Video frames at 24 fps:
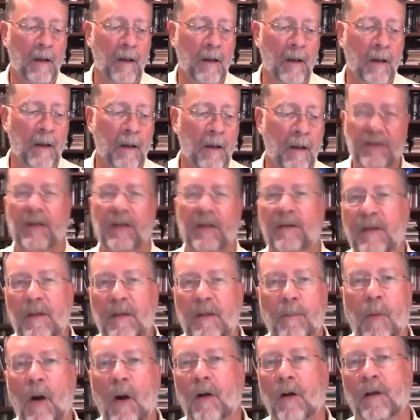Disney
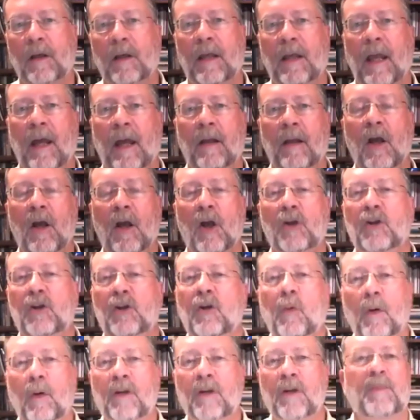theme park again.
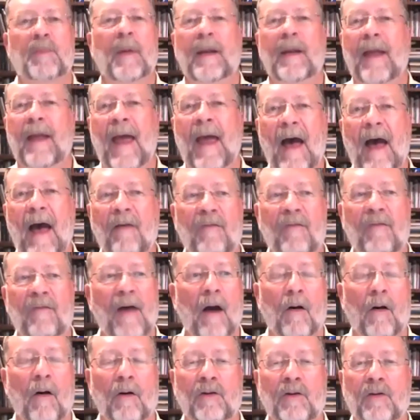You want to spend a half
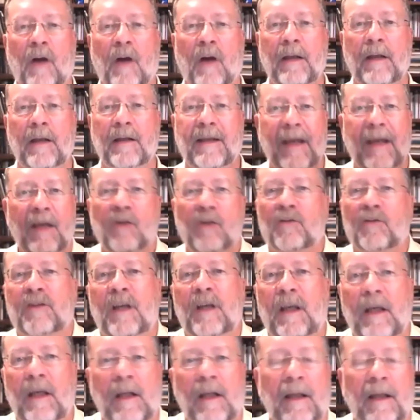hour trying to get your
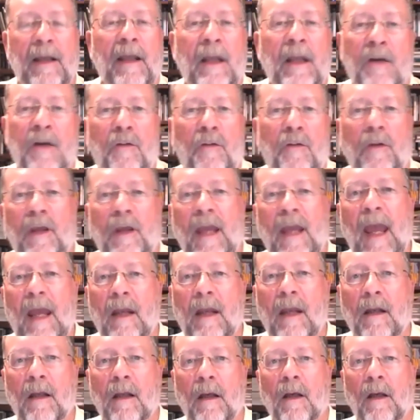ticket and get into the
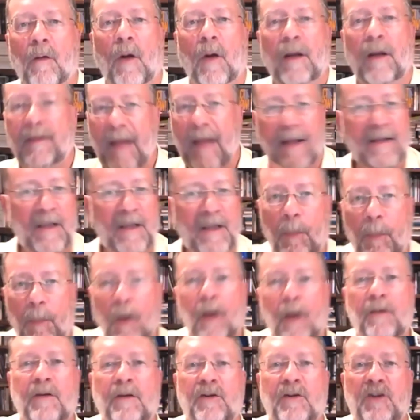gate. Right? That's the
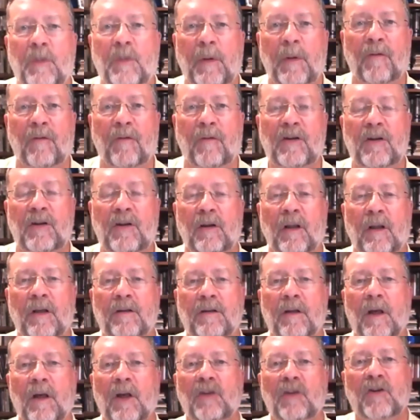part that should be frictionless,
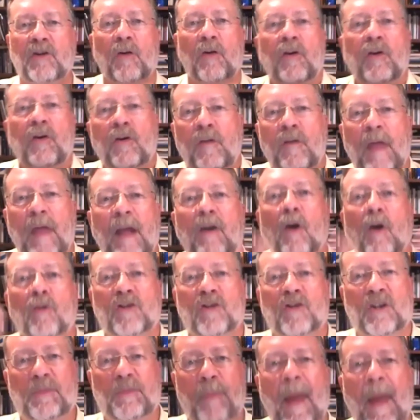so that you can then go
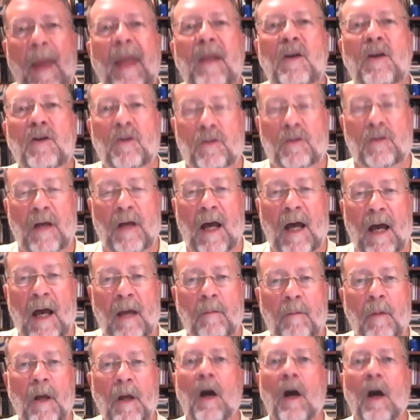spend your
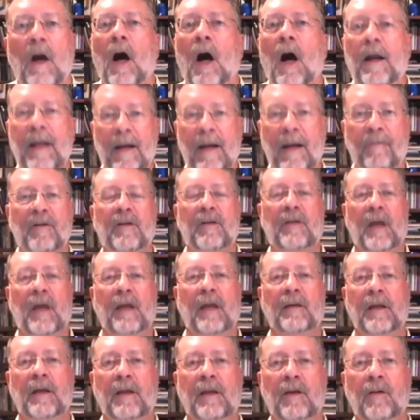time on
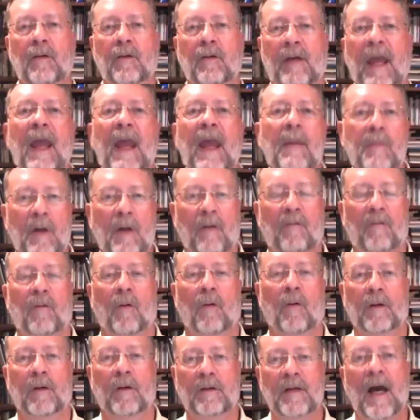everything that you came there
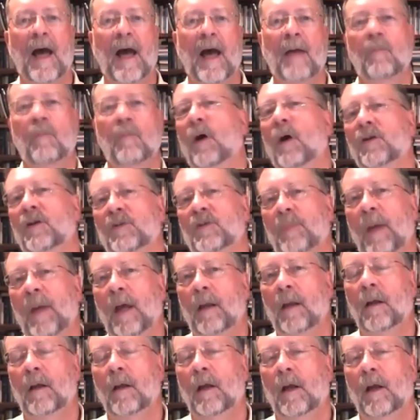for, the time well spent.
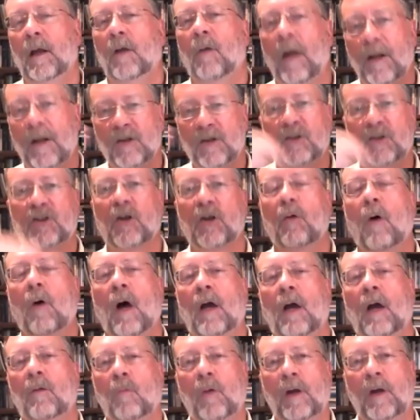Right? And so
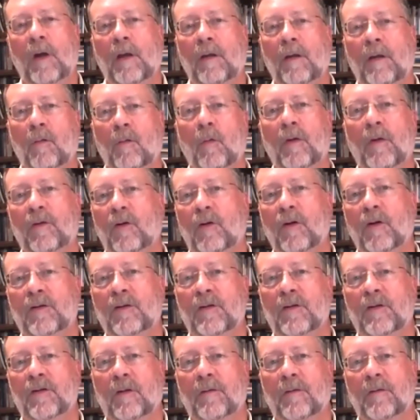on with goods
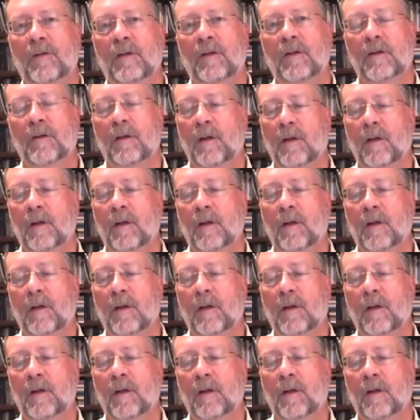and services.